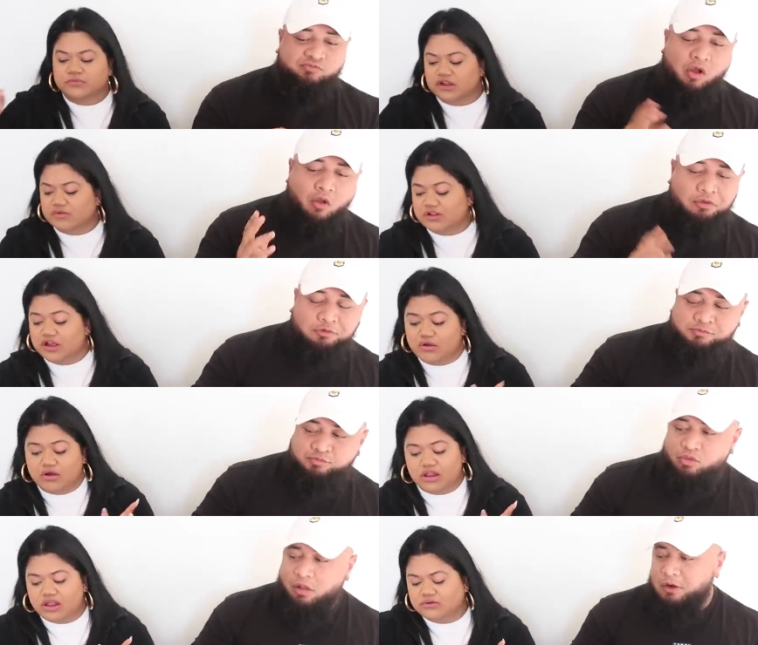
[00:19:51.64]
Speaker 1: That's what they
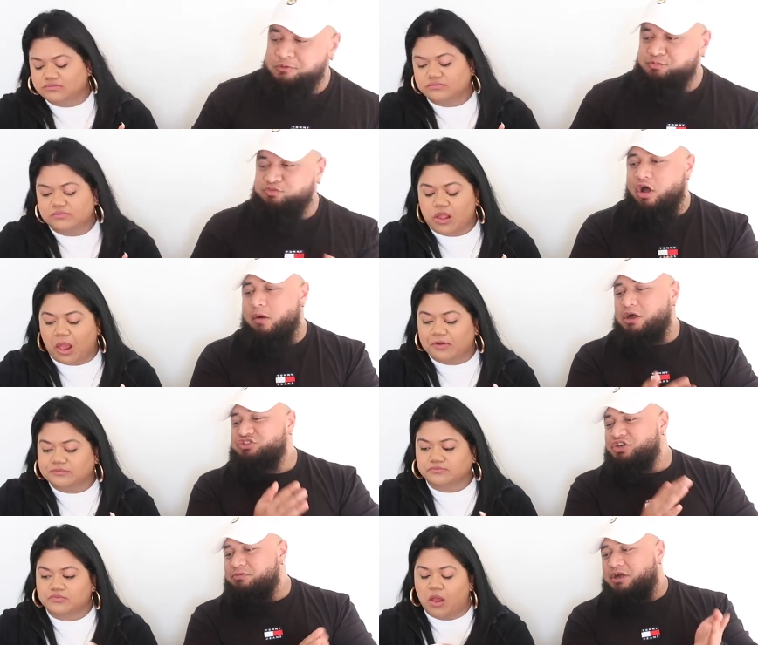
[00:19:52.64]
call it.
Speaker 2: Alright, my
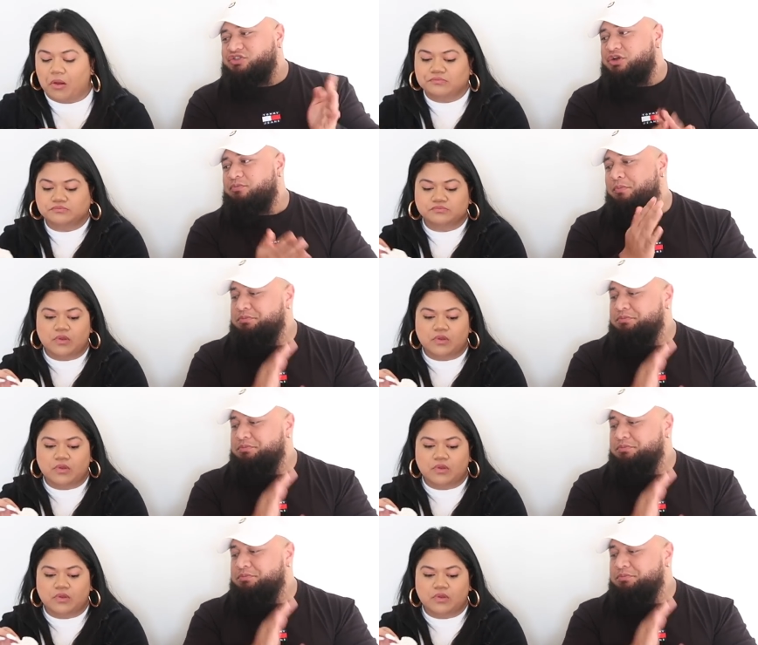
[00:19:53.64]
turn, my turn.